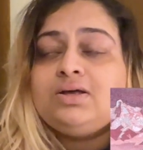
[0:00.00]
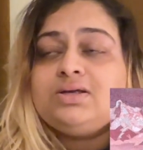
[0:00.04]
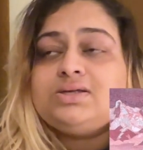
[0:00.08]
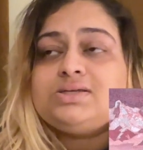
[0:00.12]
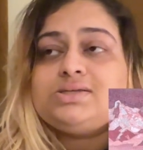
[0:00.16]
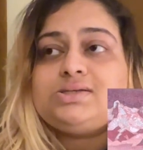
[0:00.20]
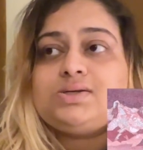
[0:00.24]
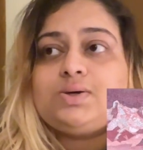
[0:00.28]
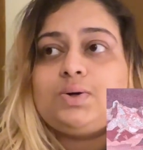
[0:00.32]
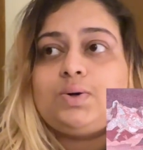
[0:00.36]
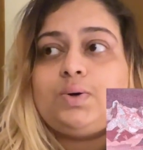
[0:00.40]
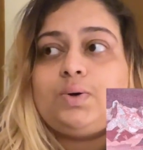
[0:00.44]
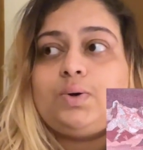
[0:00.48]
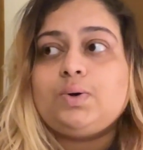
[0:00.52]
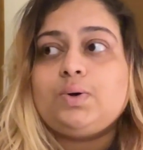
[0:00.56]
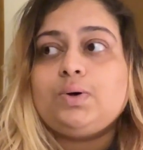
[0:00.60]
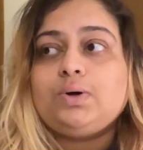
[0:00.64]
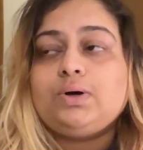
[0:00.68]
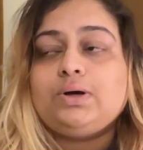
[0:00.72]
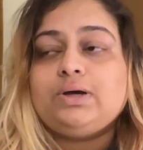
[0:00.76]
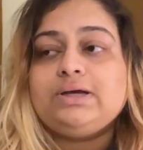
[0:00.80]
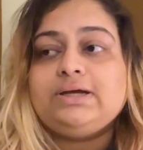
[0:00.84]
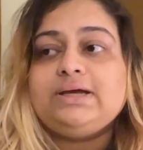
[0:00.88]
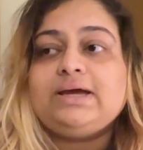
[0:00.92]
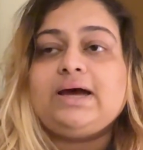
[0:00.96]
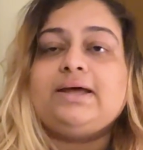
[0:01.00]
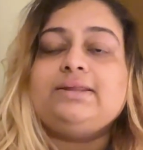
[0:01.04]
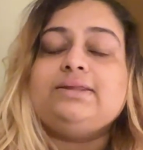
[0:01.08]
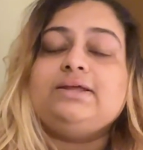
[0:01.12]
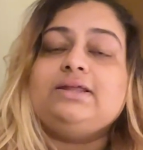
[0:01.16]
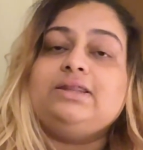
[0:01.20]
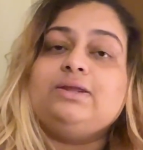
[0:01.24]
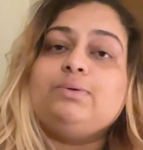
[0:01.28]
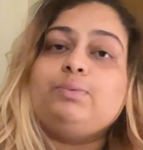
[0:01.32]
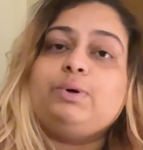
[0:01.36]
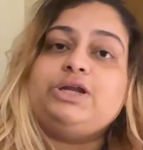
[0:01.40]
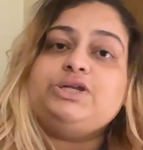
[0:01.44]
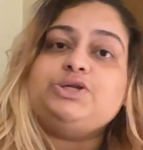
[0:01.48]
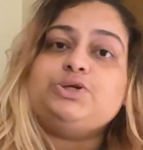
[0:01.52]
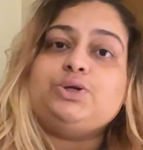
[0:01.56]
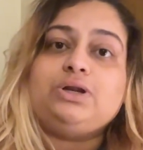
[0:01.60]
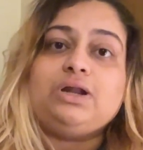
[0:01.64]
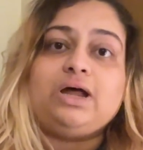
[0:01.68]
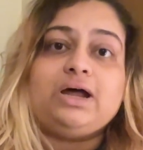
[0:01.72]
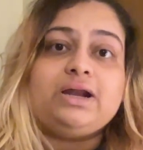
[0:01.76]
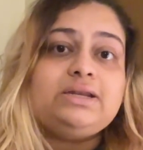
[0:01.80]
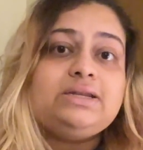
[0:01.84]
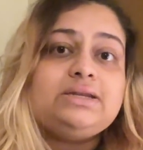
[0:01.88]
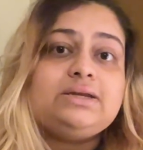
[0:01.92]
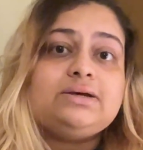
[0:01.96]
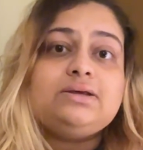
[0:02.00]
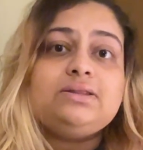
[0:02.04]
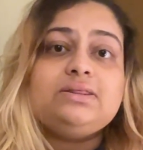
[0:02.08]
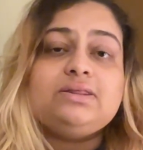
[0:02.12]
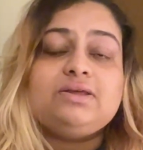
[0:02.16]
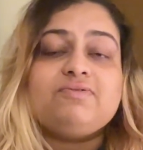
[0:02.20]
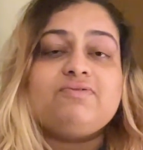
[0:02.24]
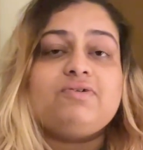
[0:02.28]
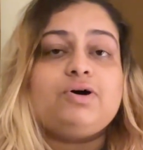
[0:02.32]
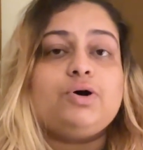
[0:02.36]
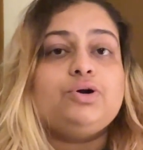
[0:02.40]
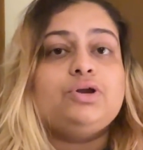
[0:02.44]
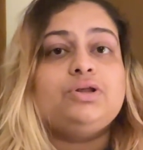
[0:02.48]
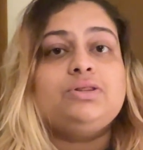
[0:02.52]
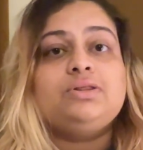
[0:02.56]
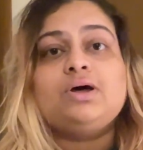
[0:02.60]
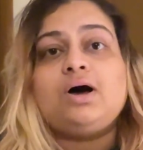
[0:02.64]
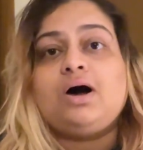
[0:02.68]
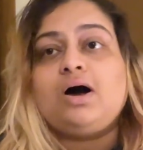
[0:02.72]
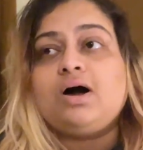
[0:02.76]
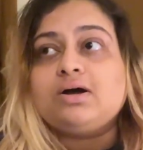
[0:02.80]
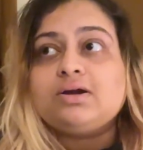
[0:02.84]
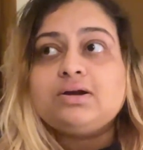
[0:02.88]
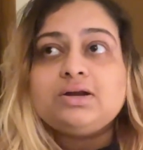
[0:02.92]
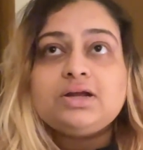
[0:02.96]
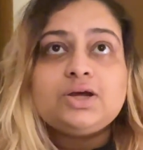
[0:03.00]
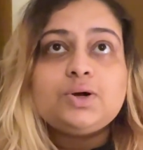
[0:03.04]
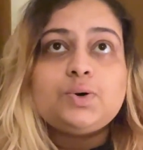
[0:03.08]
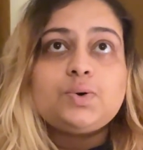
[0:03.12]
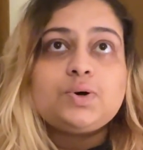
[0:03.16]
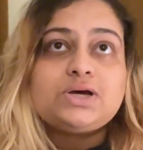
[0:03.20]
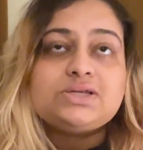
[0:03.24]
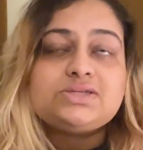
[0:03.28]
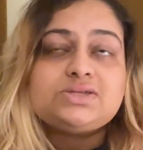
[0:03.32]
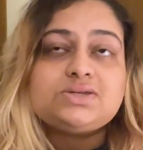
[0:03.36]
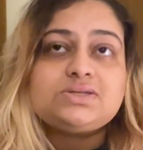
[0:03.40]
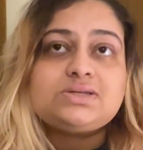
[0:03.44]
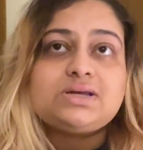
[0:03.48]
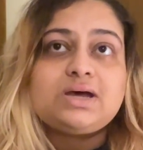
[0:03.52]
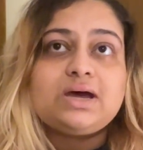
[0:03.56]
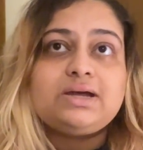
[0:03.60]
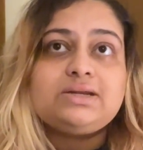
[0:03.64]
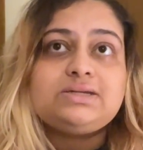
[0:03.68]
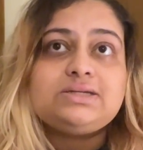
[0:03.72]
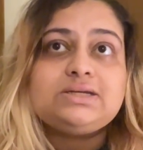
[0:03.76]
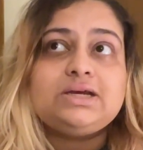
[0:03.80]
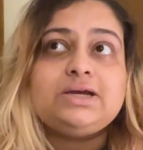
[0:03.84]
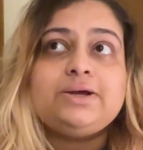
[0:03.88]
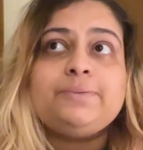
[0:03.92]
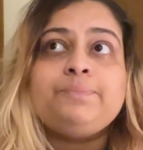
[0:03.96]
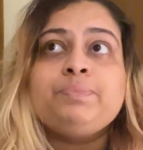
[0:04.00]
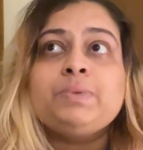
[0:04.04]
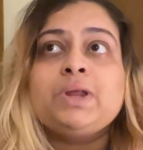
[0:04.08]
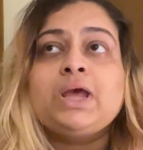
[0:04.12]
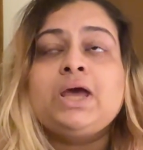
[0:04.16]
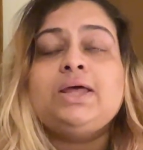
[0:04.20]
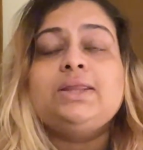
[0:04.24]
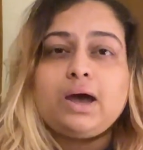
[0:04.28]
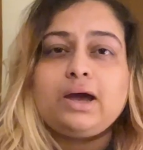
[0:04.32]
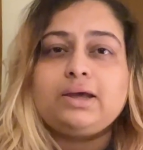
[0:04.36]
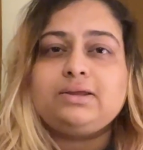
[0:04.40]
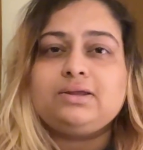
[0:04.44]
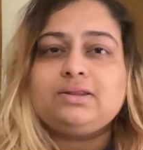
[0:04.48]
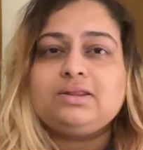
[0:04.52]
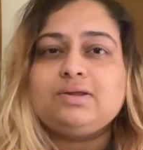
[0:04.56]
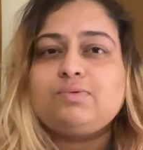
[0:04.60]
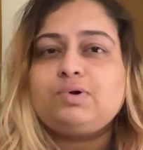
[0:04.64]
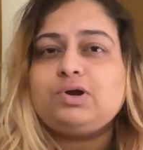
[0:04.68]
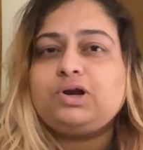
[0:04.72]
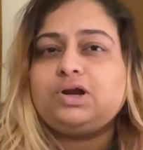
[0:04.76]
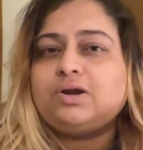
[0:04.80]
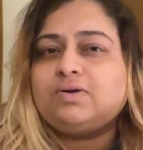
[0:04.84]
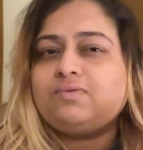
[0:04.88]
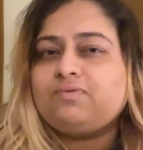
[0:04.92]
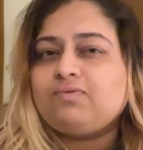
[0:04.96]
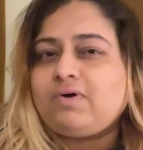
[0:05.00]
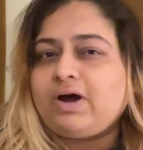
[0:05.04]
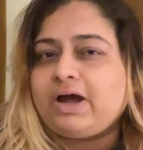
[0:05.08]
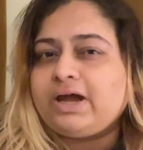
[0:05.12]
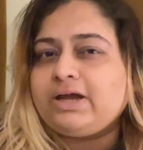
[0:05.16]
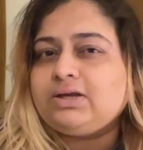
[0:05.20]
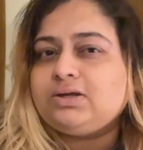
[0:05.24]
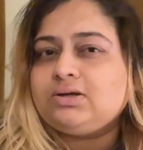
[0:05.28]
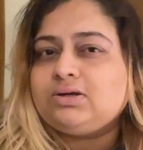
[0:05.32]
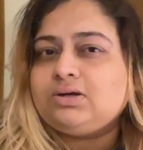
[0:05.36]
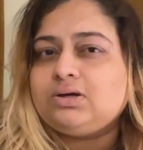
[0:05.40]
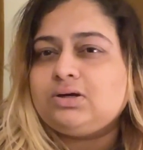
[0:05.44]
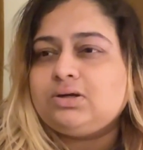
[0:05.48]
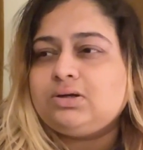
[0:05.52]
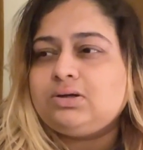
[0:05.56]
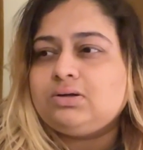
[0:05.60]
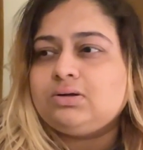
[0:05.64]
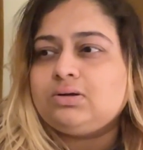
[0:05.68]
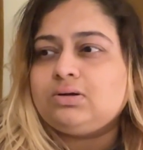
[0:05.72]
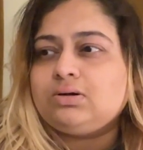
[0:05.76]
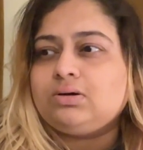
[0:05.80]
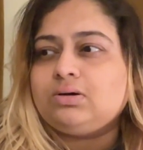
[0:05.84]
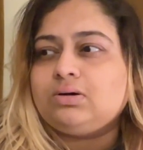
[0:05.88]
So yeah, then they went to London. They founded the Agni Yoga Society. I think they were invited